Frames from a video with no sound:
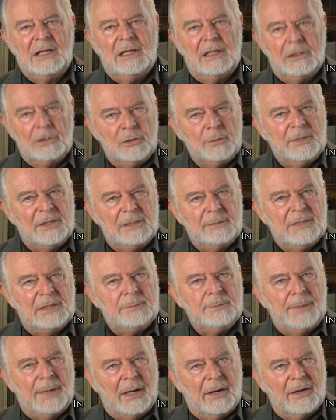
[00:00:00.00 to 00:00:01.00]
aluminum
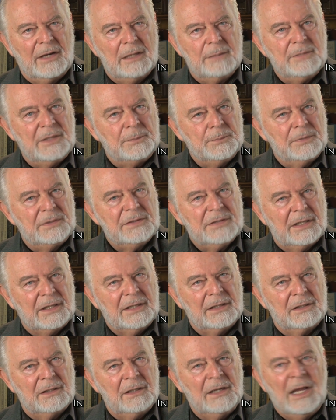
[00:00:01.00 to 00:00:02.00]
and barium in
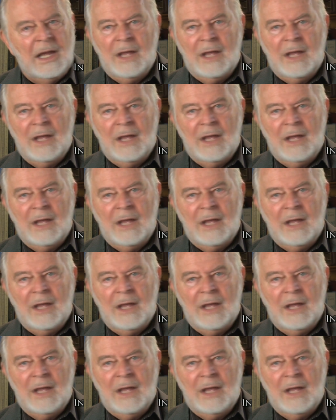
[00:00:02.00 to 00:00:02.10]
particular,